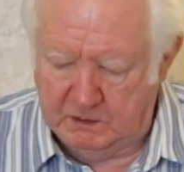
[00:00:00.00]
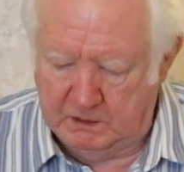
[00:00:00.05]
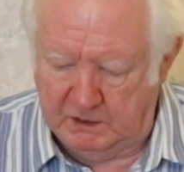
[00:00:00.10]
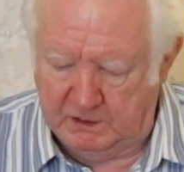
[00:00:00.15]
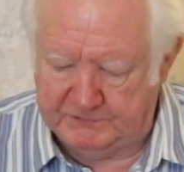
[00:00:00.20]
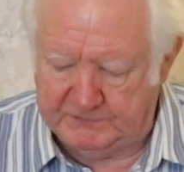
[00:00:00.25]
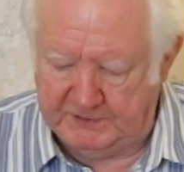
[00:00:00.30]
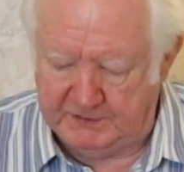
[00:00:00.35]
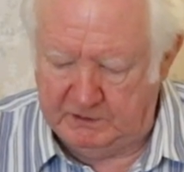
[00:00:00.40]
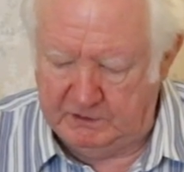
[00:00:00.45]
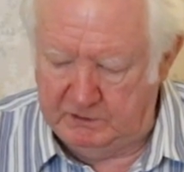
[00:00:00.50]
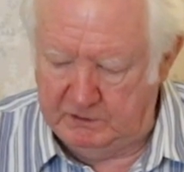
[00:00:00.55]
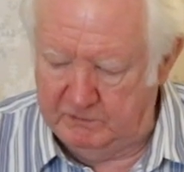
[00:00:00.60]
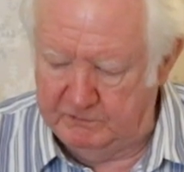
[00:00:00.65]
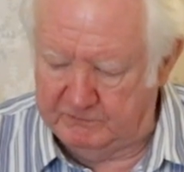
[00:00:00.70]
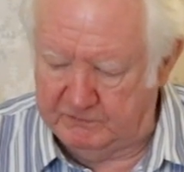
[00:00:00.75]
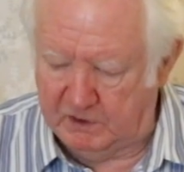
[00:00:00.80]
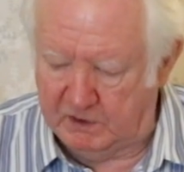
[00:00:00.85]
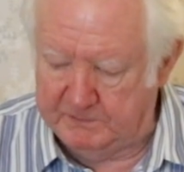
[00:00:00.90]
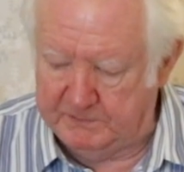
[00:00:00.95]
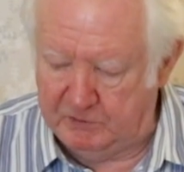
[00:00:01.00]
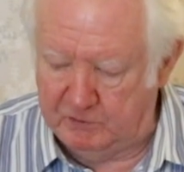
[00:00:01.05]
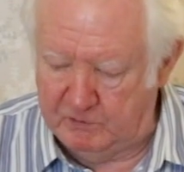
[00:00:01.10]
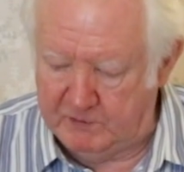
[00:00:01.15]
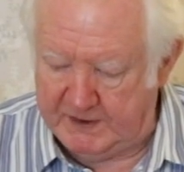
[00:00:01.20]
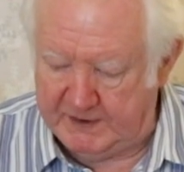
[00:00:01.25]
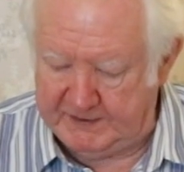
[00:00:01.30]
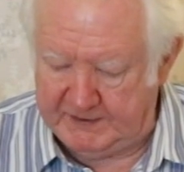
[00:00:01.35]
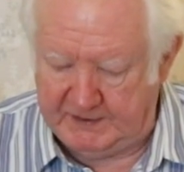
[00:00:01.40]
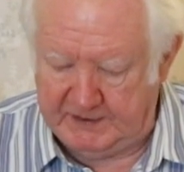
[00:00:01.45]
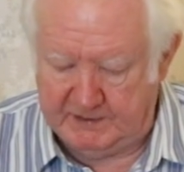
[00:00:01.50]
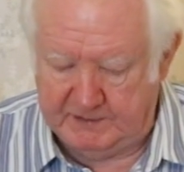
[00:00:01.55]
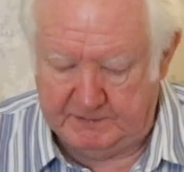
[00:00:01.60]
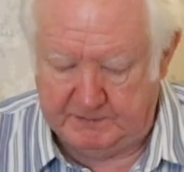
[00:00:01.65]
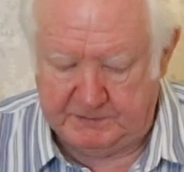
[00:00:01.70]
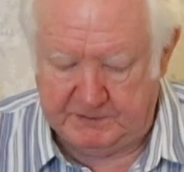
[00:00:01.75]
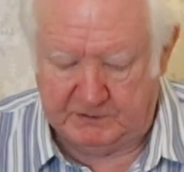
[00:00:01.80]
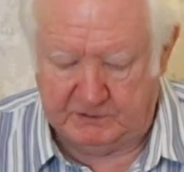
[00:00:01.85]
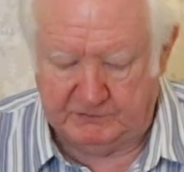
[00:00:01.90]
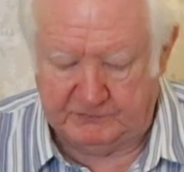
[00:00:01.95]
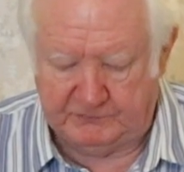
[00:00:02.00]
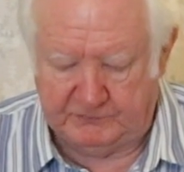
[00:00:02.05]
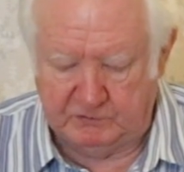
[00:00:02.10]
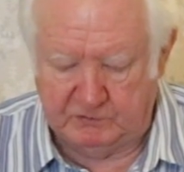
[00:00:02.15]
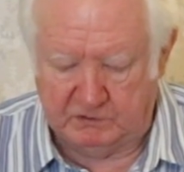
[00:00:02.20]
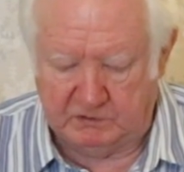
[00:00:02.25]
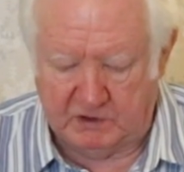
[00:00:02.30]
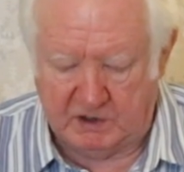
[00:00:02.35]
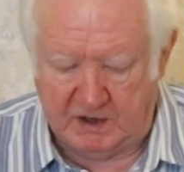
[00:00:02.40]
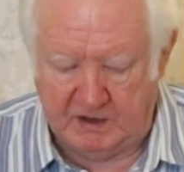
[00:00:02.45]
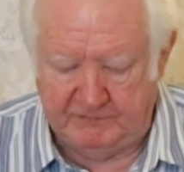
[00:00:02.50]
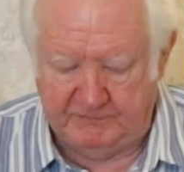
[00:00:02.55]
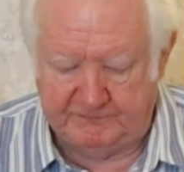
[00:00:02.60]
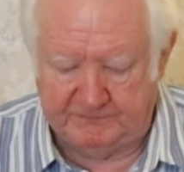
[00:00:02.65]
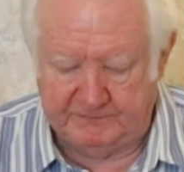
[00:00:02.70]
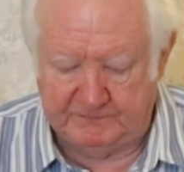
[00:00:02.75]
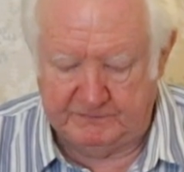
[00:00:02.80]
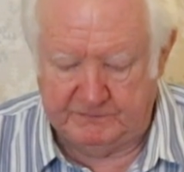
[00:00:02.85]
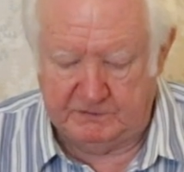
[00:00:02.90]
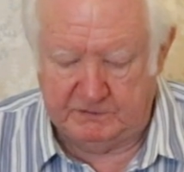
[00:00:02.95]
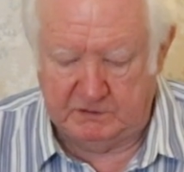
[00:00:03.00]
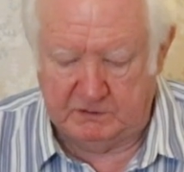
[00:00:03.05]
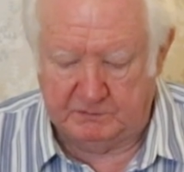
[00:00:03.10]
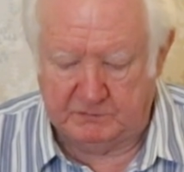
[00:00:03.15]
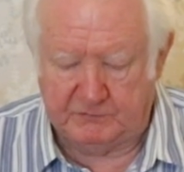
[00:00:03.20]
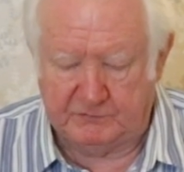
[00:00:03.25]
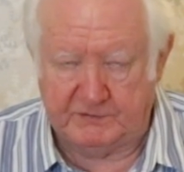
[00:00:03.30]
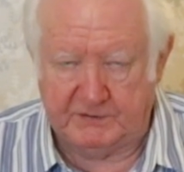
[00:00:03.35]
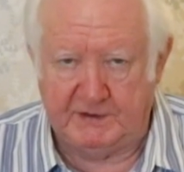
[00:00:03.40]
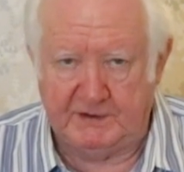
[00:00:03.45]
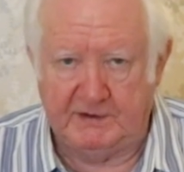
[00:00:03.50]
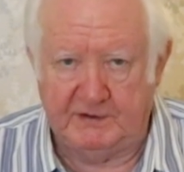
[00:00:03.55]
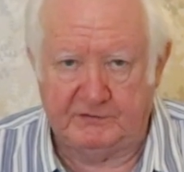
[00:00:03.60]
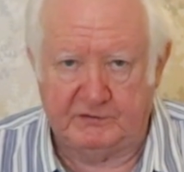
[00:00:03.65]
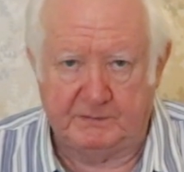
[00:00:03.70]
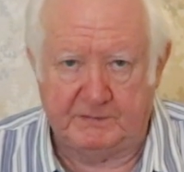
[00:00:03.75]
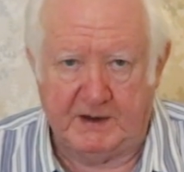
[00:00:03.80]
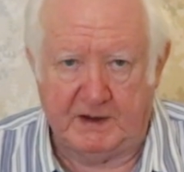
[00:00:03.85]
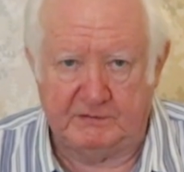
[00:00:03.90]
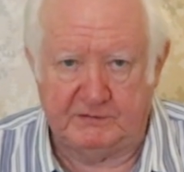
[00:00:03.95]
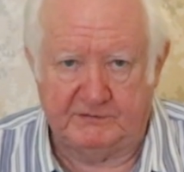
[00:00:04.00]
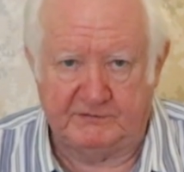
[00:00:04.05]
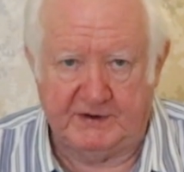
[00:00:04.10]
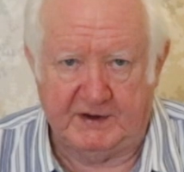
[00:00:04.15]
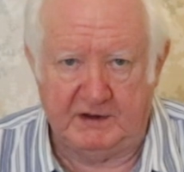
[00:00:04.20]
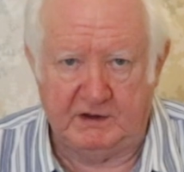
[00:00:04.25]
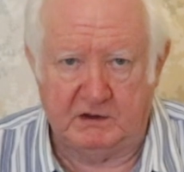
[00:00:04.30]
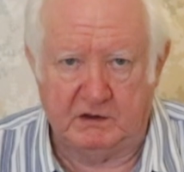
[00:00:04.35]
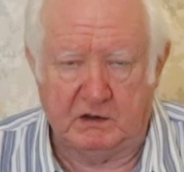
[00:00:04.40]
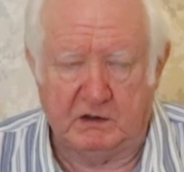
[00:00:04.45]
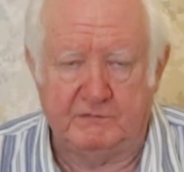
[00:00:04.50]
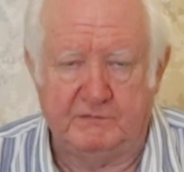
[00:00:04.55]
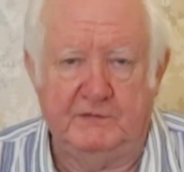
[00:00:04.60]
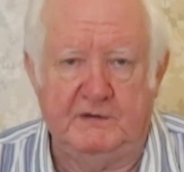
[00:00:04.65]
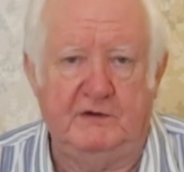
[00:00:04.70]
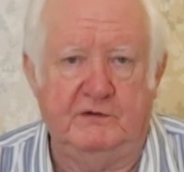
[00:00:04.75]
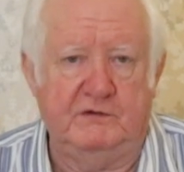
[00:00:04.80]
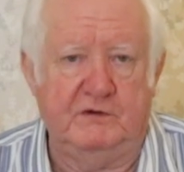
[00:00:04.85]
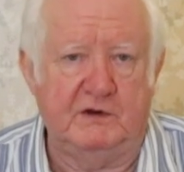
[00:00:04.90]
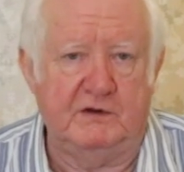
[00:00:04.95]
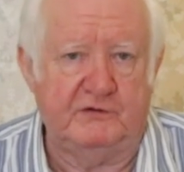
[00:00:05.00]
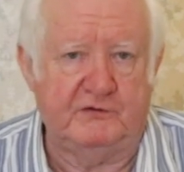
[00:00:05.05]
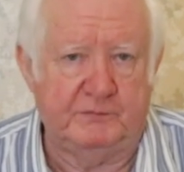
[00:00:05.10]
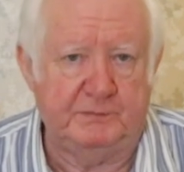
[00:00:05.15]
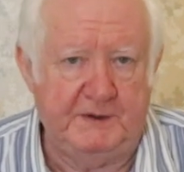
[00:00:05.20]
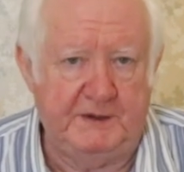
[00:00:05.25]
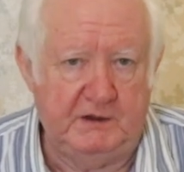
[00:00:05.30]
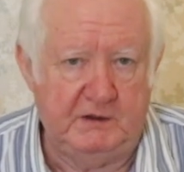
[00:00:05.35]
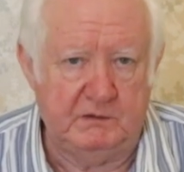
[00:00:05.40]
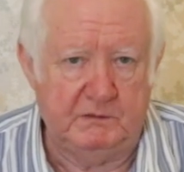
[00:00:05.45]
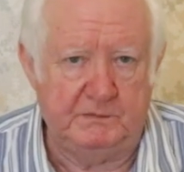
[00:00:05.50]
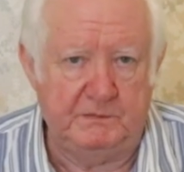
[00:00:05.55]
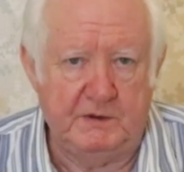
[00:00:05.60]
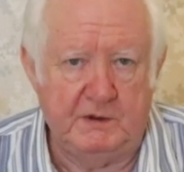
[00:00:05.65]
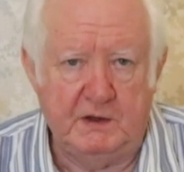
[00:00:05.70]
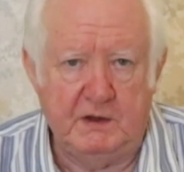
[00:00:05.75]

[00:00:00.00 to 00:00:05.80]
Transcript: I think you've got to be ready because your life, number 3, is about to take off. It's going to speed up